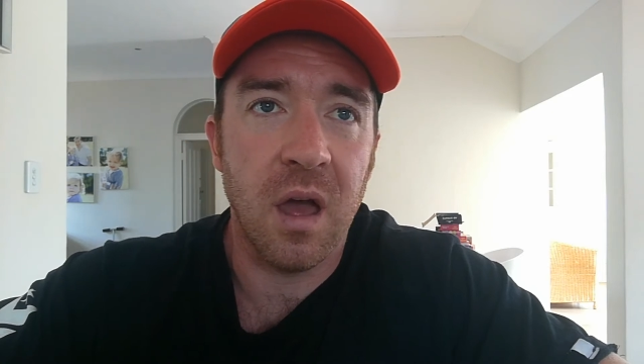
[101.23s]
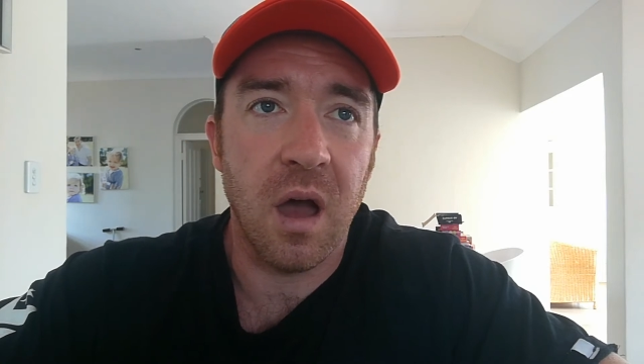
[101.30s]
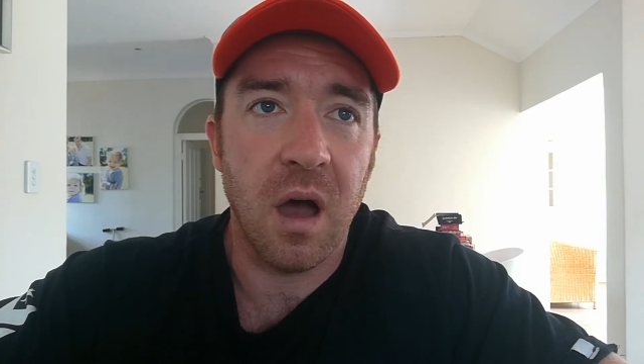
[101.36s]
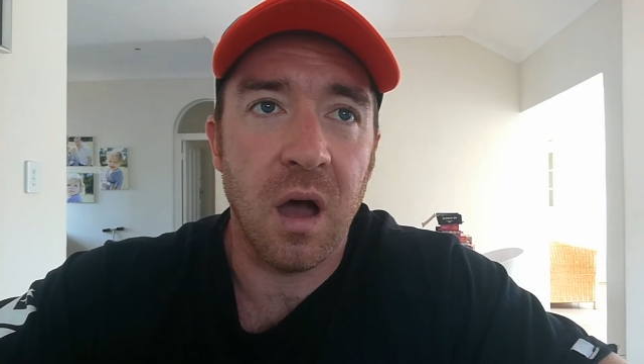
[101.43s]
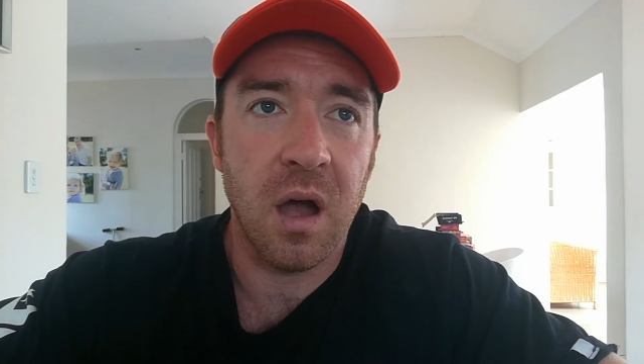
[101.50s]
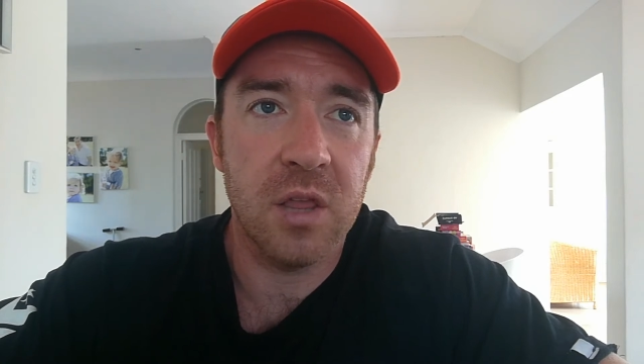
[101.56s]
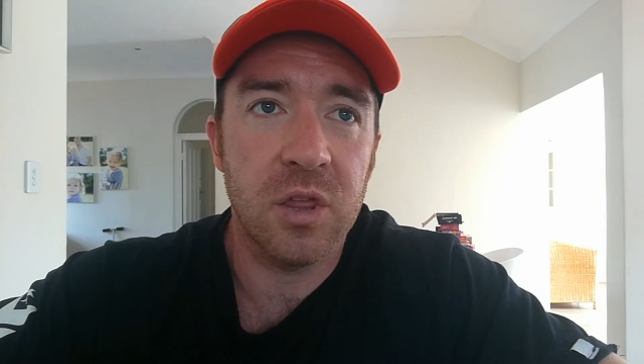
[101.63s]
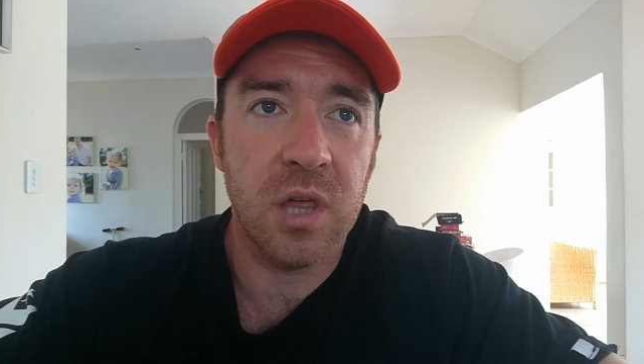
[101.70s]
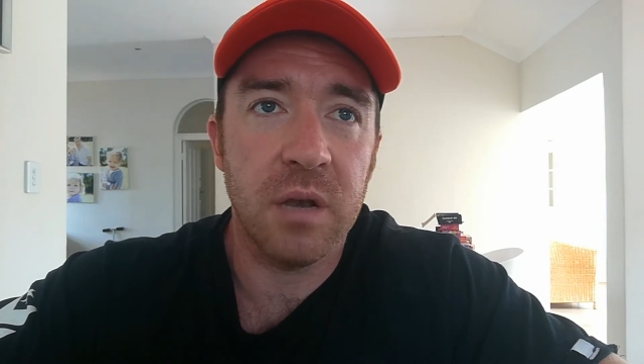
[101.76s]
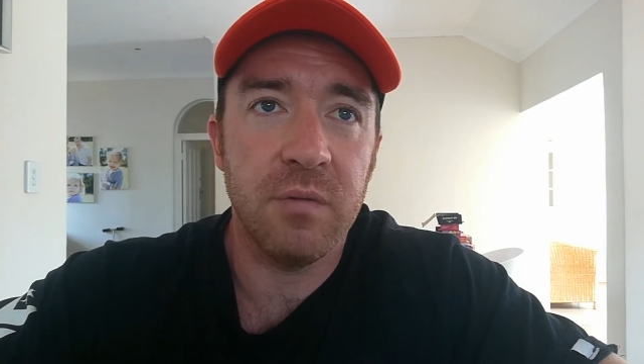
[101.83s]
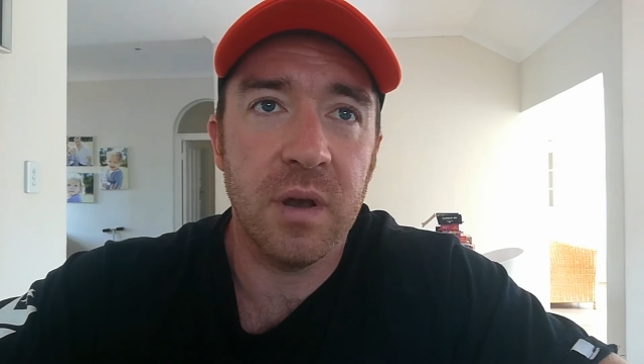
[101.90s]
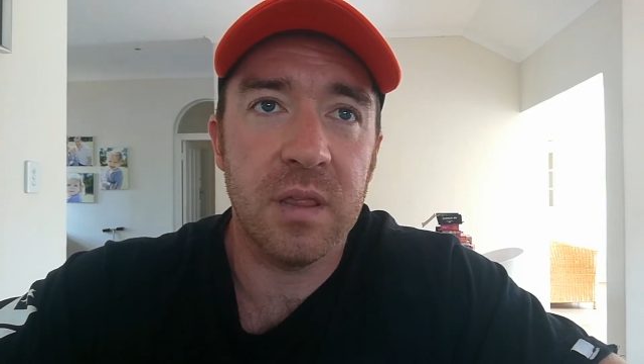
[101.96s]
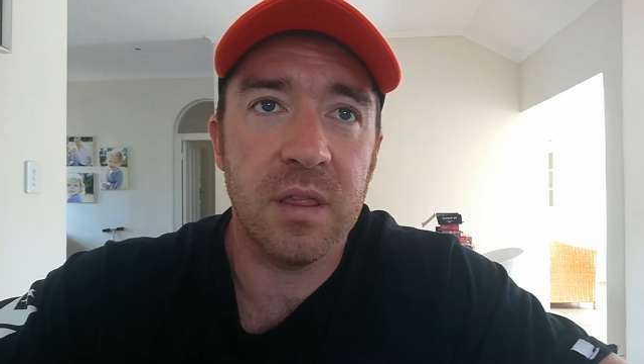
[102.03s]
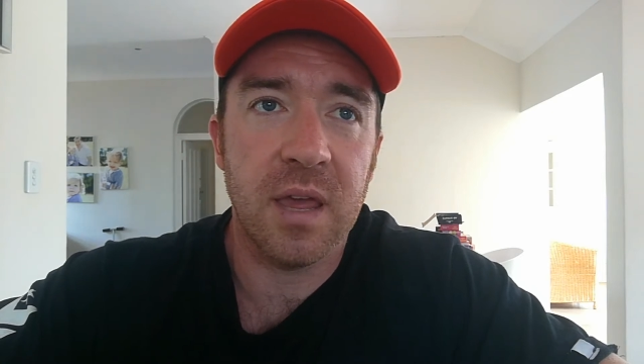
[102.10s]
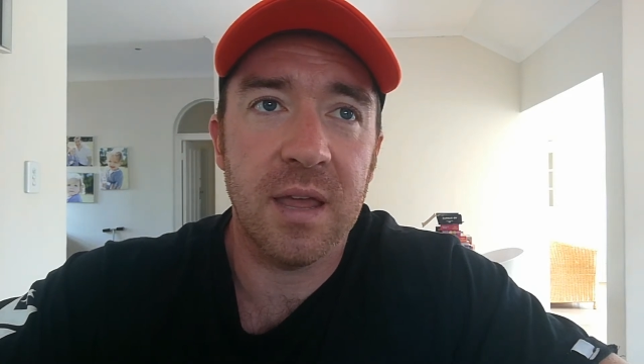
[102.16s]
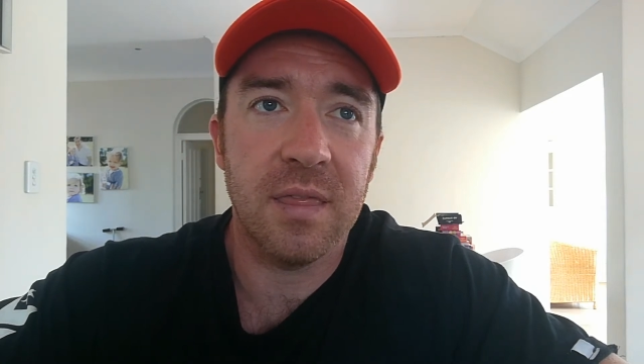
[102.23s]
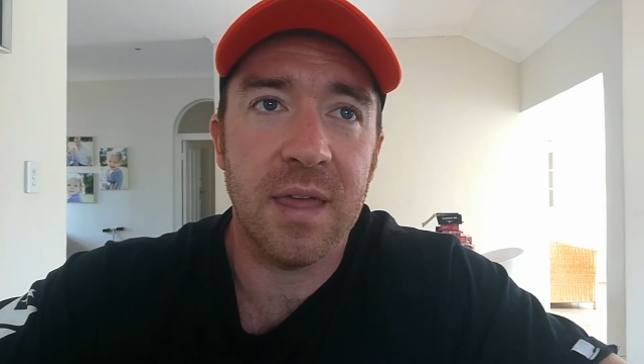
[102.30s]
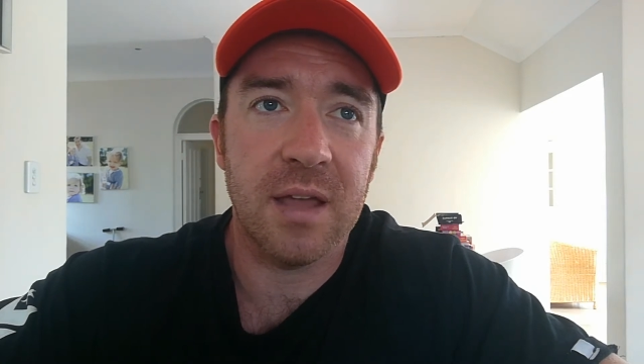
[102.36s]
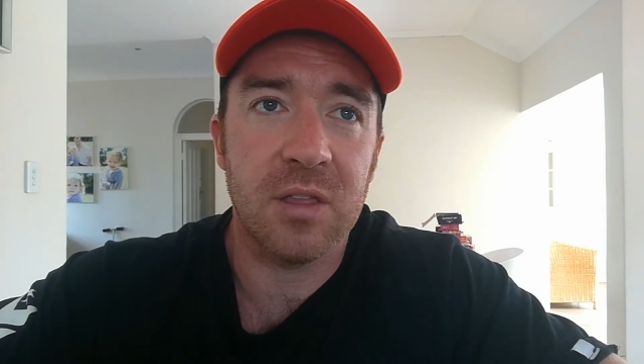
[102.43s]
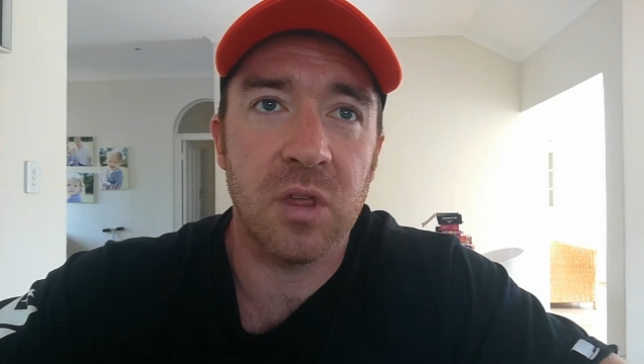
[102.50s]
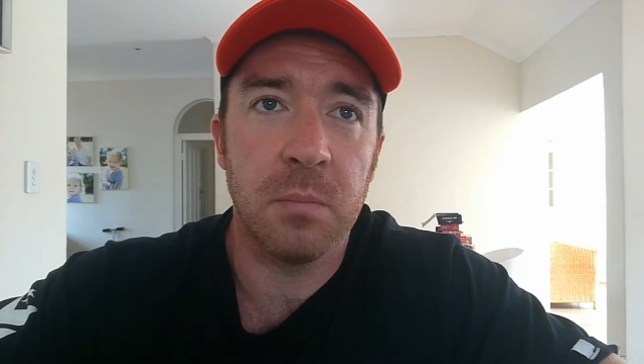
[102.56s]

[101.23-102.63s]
I generally tend that to